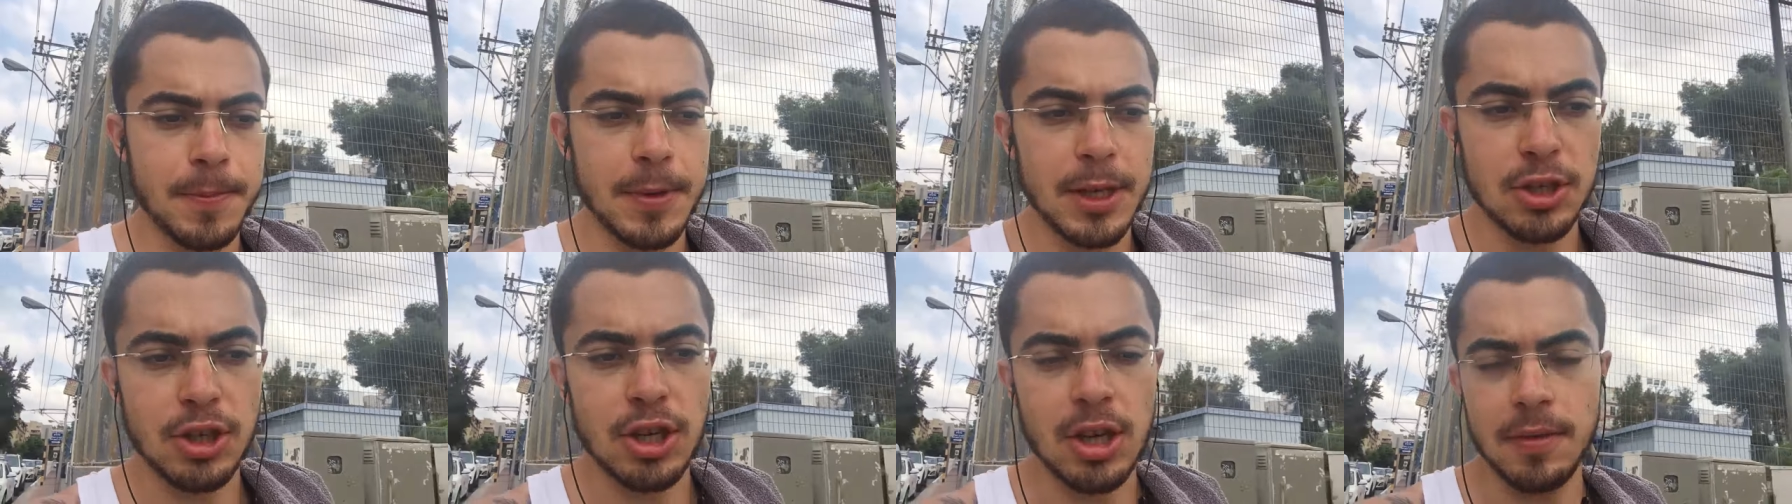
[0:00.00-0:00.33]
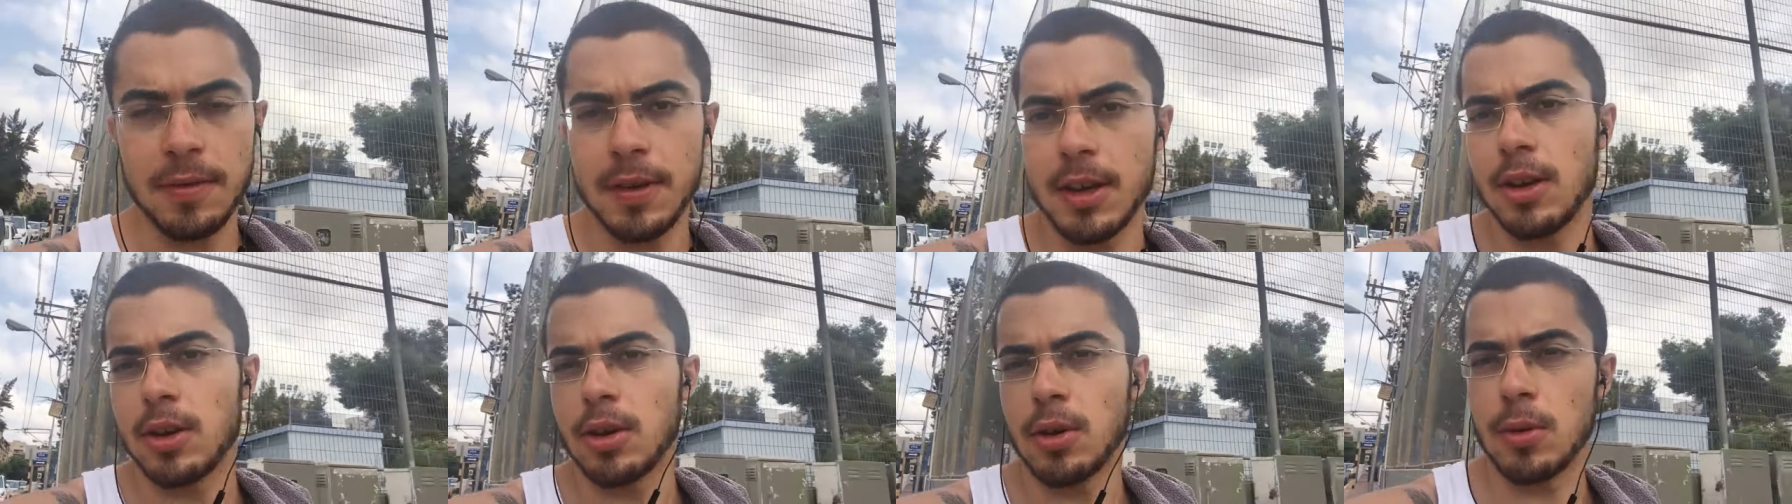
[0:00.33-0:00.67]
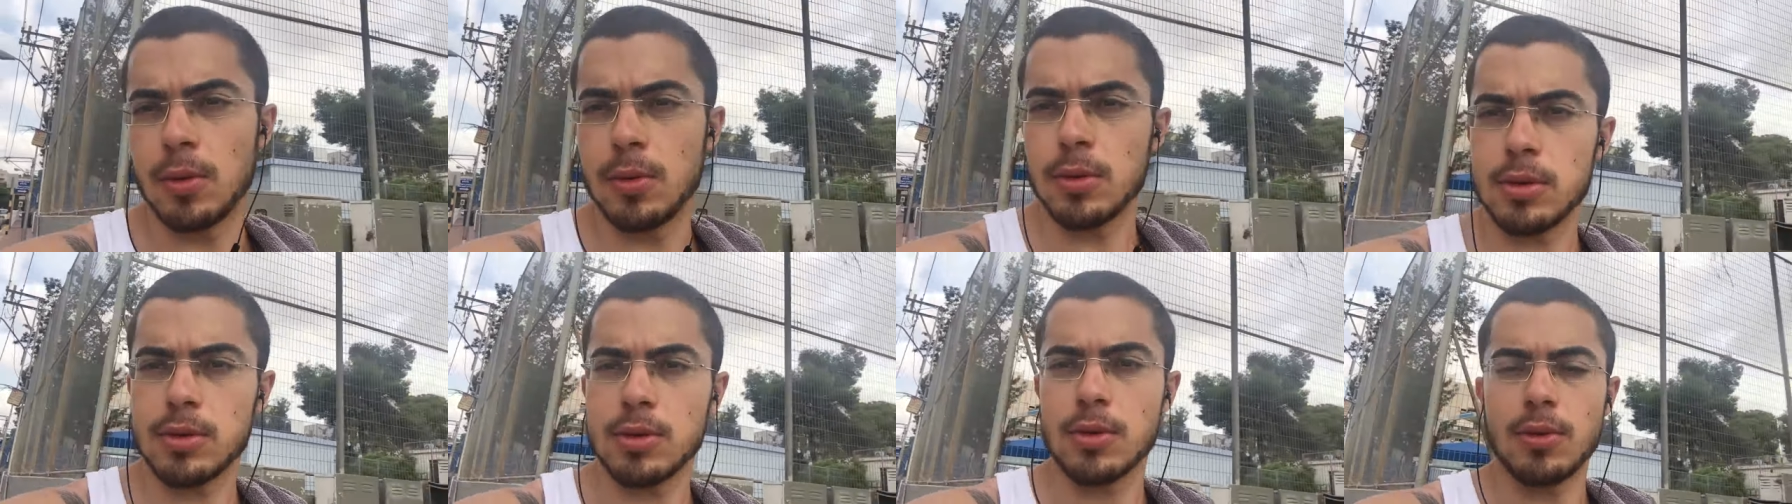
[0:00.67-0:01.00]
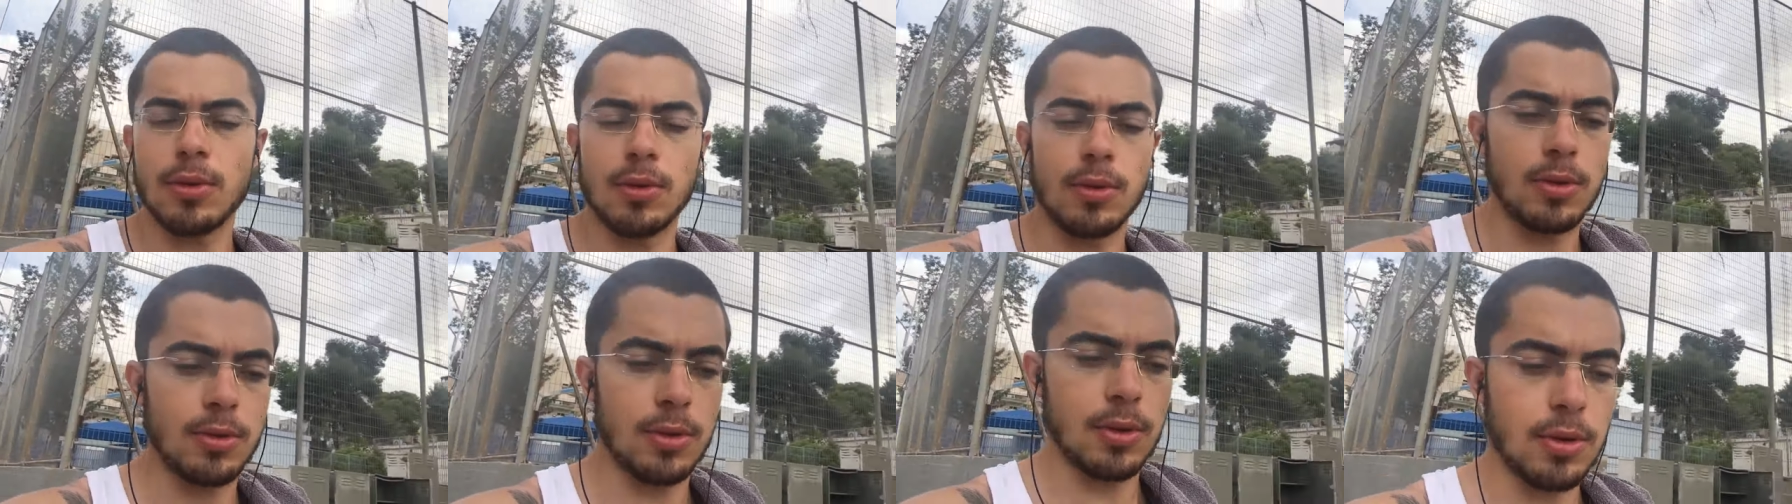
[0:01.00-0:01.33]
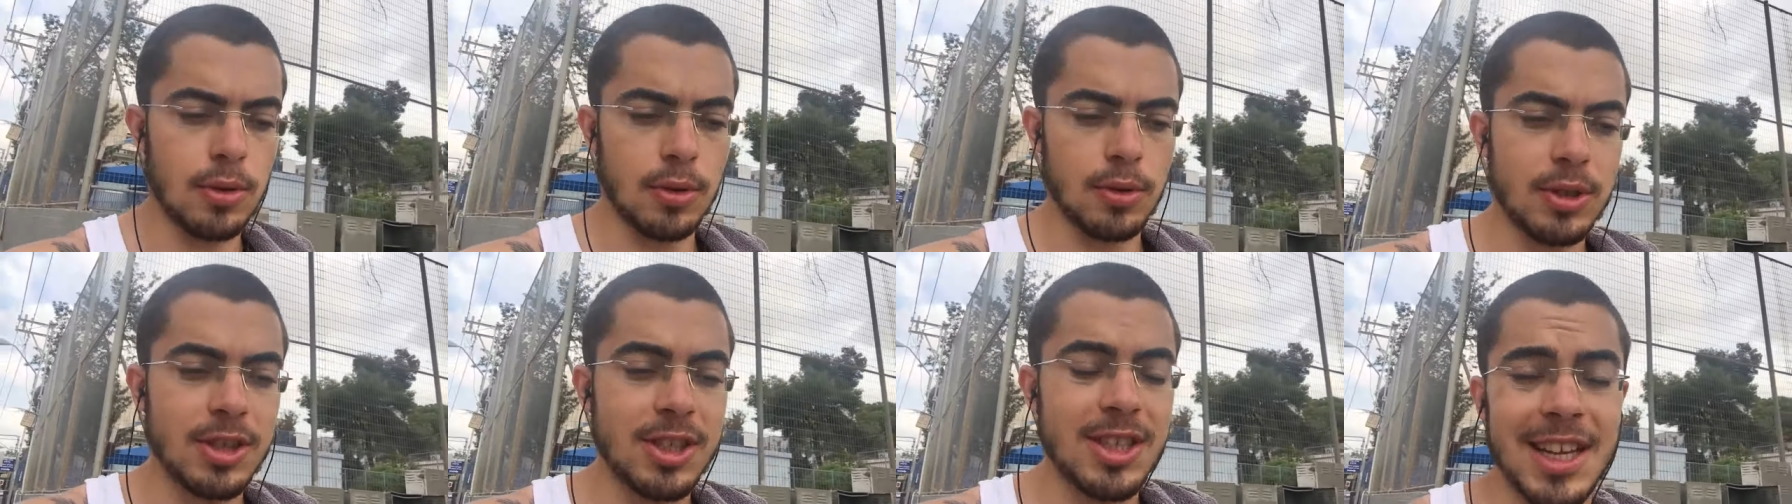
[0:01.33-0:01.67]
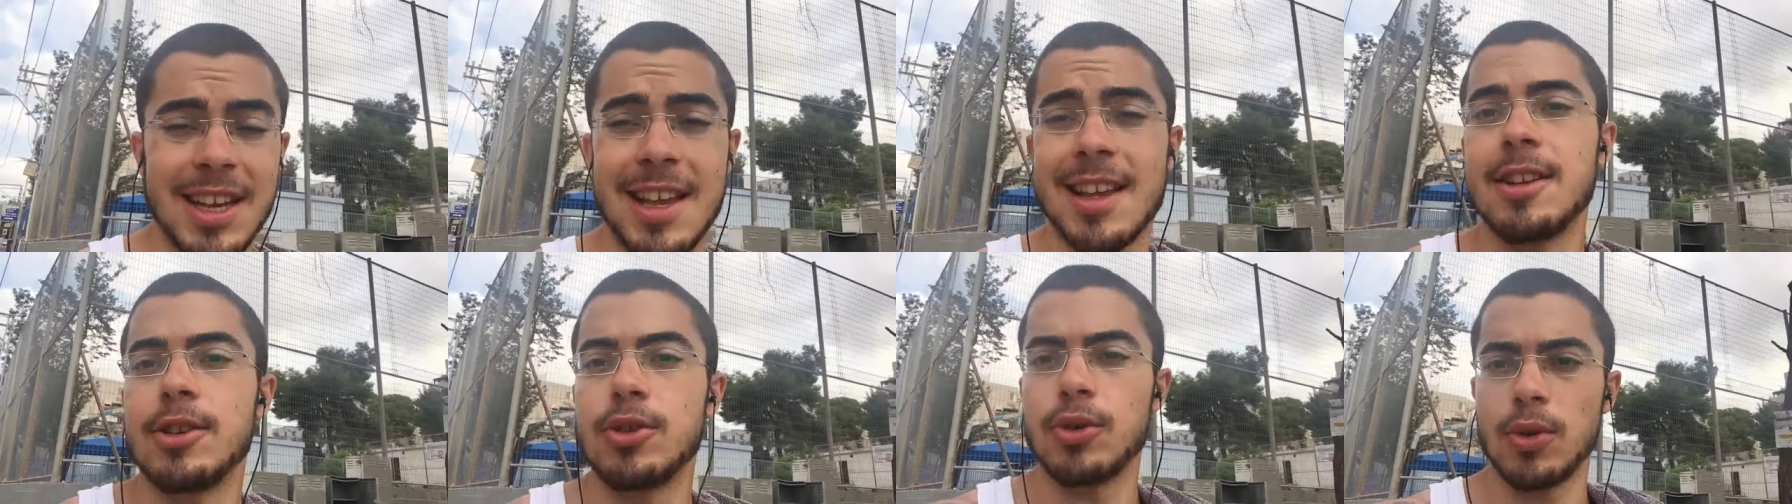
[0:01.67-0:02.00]
achieving goals or
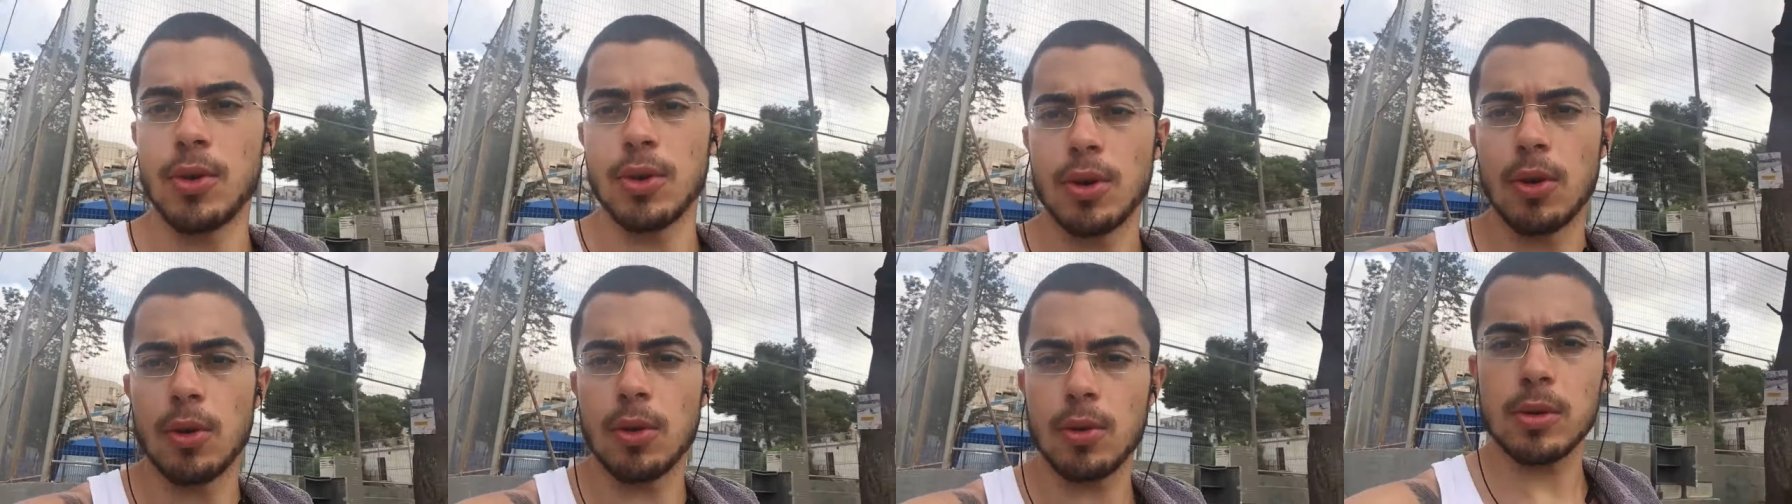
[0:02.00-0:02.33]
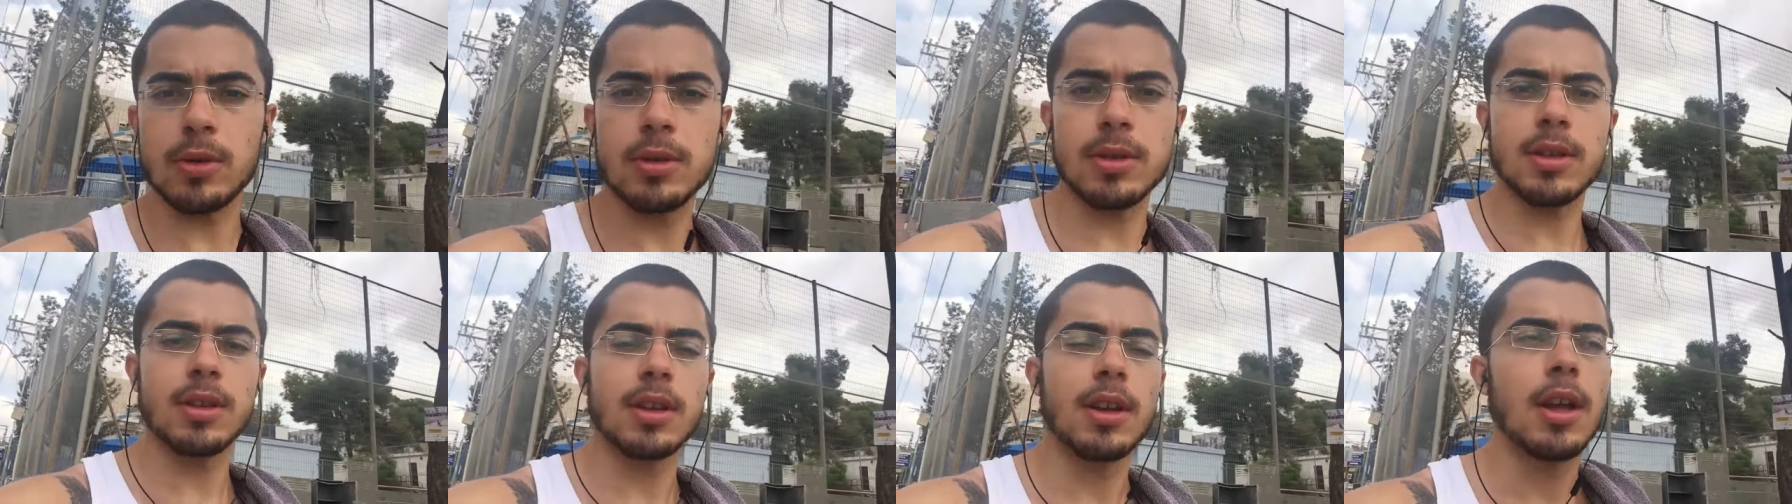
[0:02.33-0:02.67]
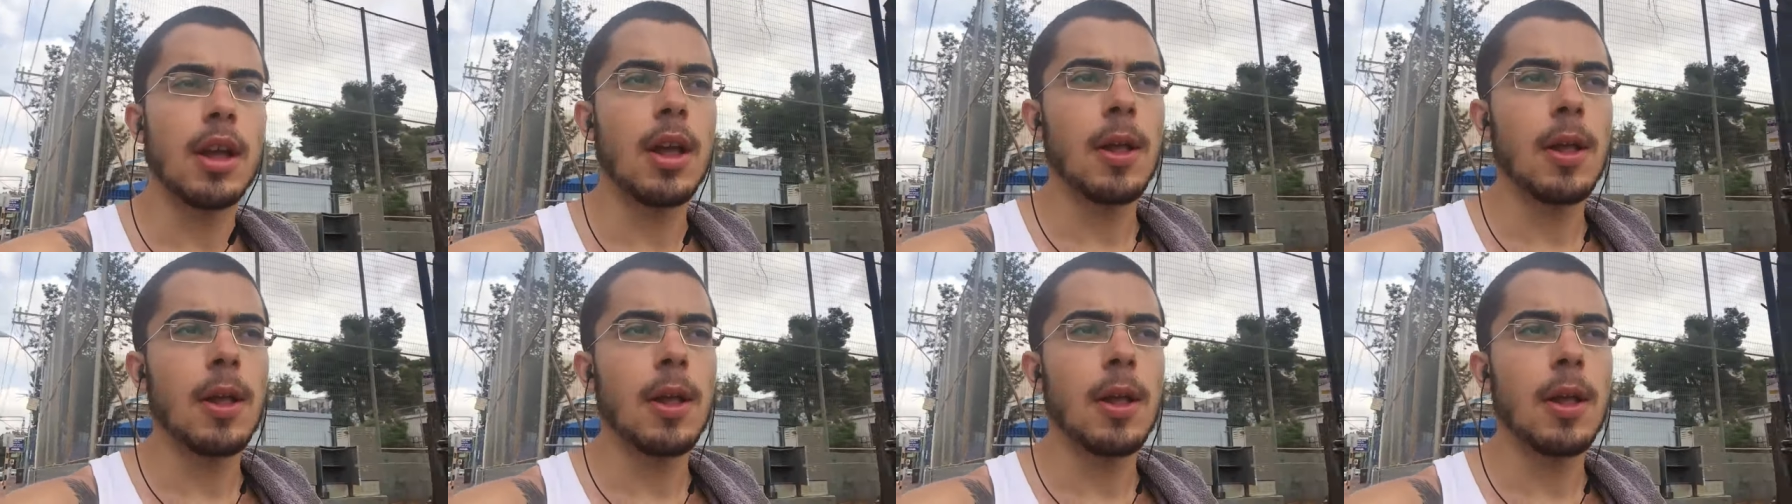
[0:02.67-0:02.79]
sticking to your goals.